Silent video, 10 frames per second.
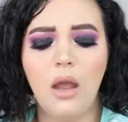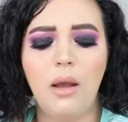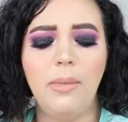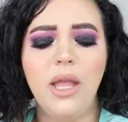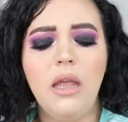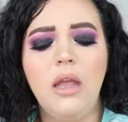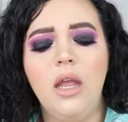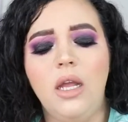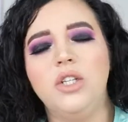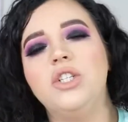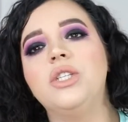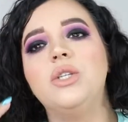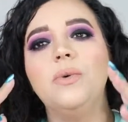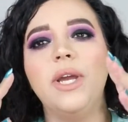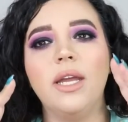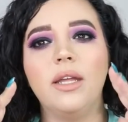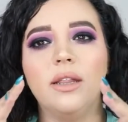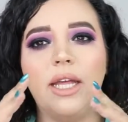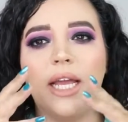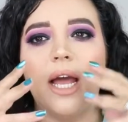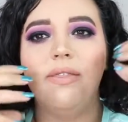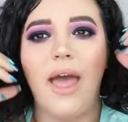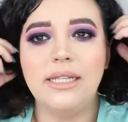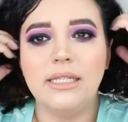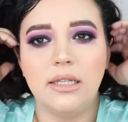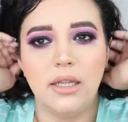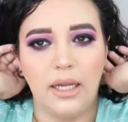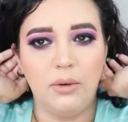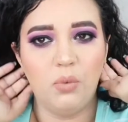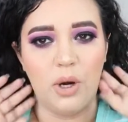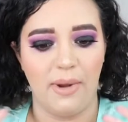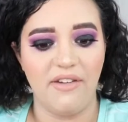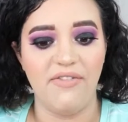um, just so it like that's like one of my